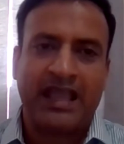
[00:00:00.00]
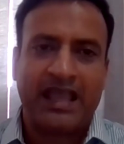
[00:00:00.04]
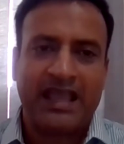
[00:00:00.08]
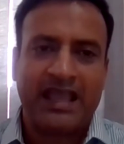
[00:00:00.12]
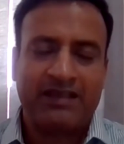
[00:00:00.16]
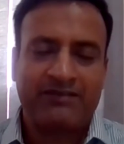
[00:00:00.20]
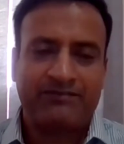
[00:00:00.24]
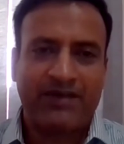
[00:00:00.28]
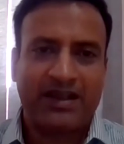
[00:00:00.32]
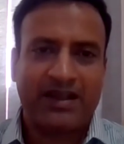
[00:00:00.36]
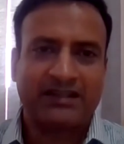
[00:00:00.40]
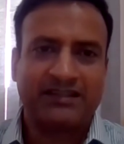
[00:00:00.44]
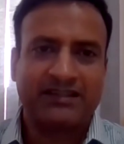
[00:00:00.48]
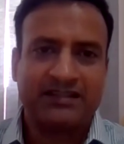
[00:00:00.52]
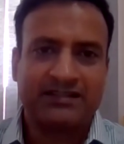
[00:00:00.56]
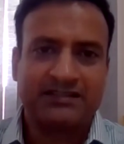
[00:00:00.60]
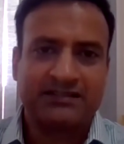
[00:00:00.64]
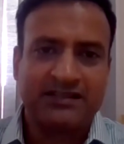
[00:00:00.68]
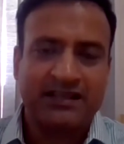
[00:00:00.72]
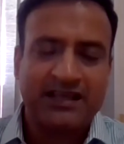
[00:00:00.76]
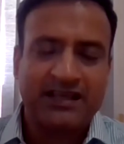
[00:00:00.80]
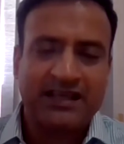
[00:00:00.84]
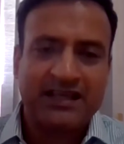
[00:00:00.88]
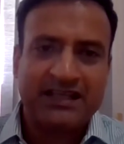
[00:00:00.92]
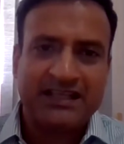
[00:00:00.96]
In fact,
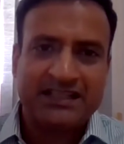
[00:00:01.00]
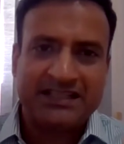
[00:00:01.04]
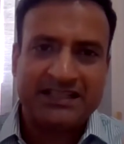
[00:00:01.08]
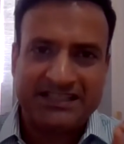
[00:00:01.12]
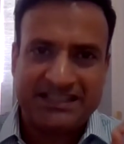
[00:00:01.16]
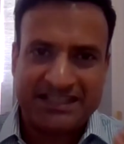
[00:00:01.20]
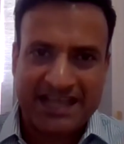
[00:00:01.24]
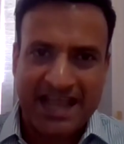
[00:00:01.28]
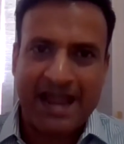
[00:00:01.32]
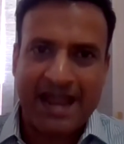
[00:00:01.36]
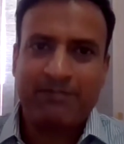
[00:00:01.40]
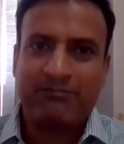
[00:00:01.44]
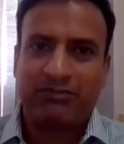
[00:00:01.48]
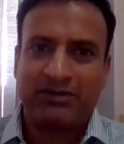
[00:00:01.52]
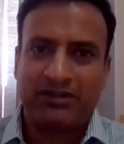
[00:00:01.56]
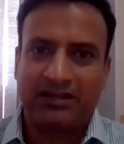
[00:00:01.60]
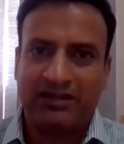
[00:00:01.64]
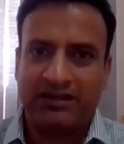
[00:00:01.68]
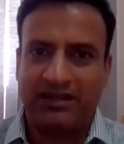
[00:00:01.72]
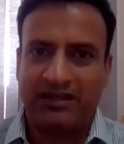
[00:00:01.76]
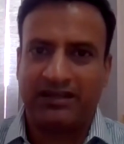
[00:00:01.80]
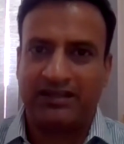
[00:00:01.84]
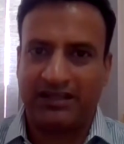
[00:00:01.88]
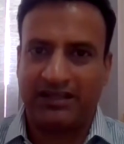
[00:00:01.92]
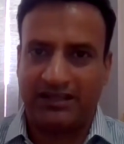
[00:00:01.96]
this JAM
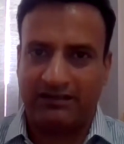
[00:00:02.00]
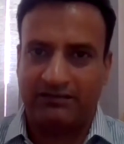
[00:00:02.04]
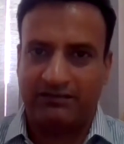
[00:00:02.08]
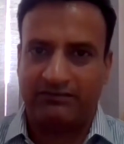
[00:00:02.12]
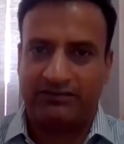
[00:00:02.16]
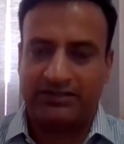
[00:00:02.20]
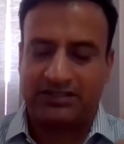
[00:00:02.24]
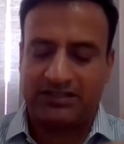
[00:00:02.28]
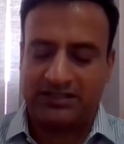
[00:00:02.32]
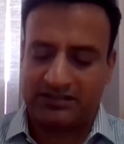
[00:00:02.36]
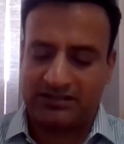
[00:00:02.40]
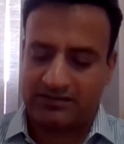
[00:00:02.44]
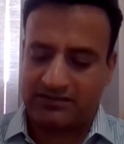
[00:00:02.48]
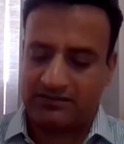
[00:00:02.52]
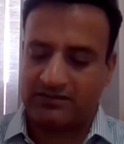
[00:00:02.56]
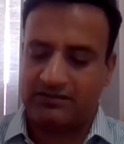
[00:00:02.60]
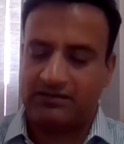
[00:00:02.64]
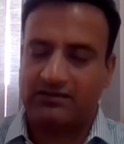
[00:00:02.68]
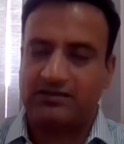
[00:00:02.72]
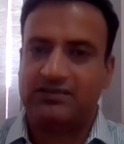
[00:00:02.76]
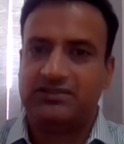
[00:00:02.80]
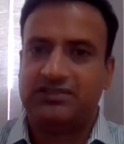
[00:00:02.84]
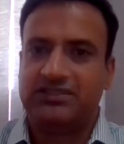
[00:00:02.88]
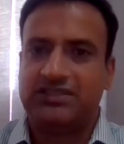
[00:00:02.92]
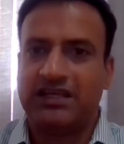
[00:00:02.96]
Trinity, which is
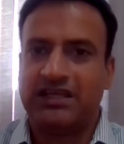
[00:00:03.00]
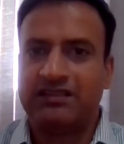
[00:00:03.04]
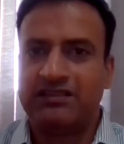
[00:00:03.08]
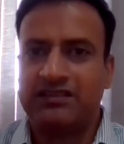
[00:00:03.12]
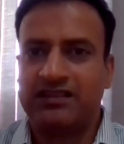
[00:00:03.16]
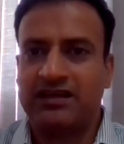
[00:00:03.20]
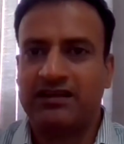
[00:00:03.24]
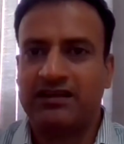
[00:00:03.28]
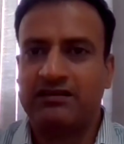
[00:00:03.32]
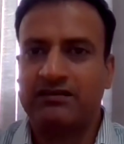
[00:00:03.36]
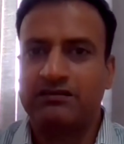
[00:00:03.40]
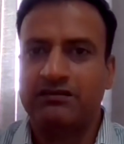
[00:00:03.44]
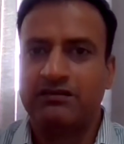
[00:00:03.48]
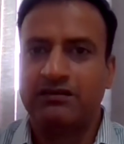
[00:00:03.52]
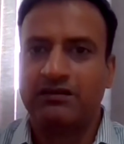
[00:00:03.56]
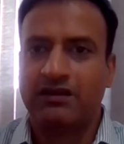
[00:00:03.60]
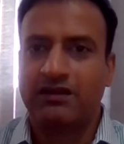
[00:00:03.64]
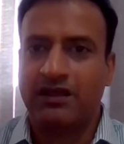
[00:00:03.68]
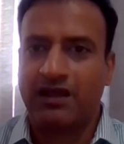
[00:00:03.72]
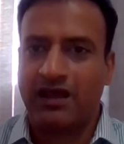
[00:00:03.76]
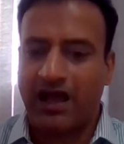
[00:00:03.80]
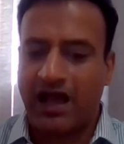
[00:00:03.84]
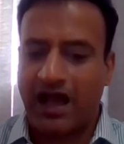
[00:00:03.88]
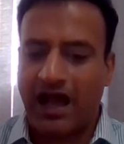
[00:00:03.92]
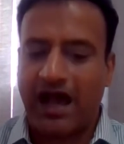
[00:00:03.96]
Jan Dhan,
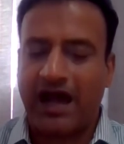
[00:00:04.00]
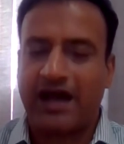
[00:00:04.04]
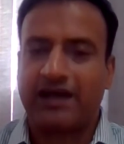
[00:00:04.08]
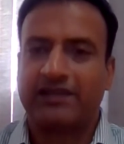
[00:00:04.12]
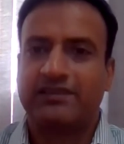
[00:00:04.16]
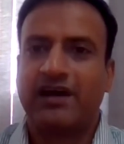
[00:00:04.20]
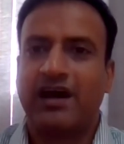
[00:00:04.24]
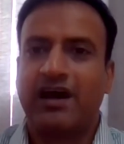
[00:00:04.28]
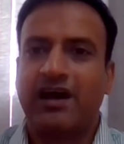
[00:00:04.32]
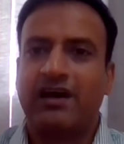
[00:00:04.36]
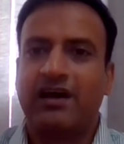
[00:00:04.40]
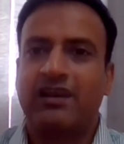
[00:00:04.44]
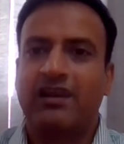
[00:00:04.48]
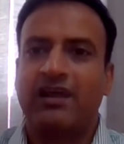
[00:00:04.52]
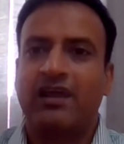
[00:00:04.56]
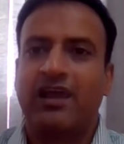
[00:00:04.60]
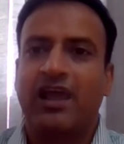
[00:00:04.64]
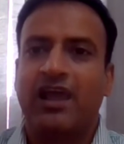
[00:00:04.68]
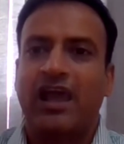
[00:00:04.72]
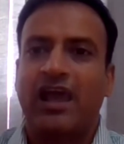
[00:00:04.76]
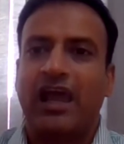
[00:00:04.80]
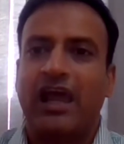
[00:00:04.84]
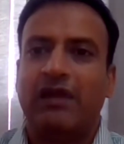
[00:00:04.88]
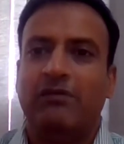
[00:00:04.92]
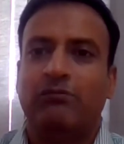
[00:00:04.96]
Aadhaar,
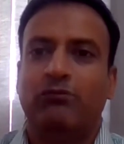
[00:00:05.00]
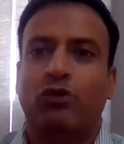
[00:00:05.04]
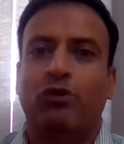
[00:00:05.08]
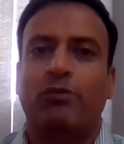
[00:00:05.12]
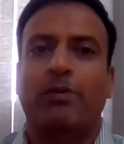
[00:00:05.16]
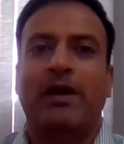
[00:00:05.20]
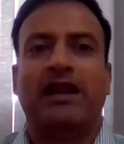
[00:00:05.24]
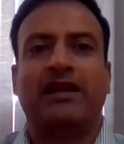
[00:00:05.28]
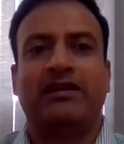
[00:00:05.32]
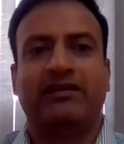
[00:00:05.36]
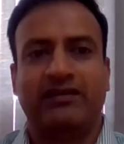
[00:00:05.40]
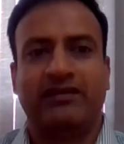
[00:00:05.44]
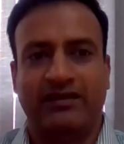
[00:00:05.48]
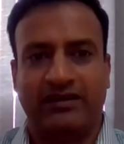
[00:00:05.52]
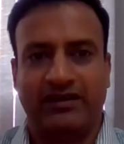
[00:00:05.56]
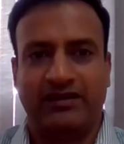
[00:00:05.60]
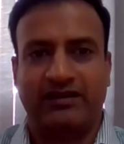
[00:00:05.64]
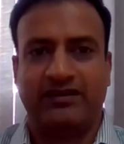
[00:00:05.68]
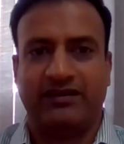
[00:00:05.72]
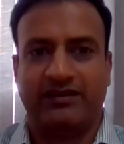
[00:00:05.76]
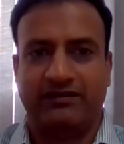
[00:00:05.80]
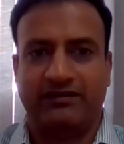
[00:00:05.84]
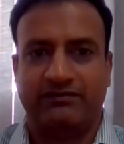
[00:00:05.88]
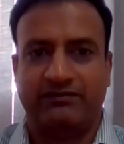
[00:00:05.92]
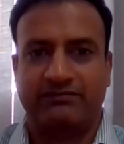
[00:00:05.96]
and Mobile
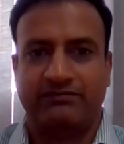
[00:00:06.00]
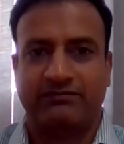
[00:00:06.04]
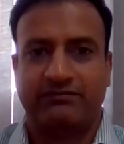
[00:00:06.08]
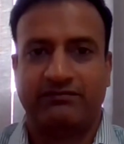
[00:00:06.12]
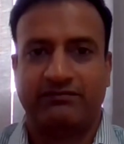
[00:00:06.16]
Trinity,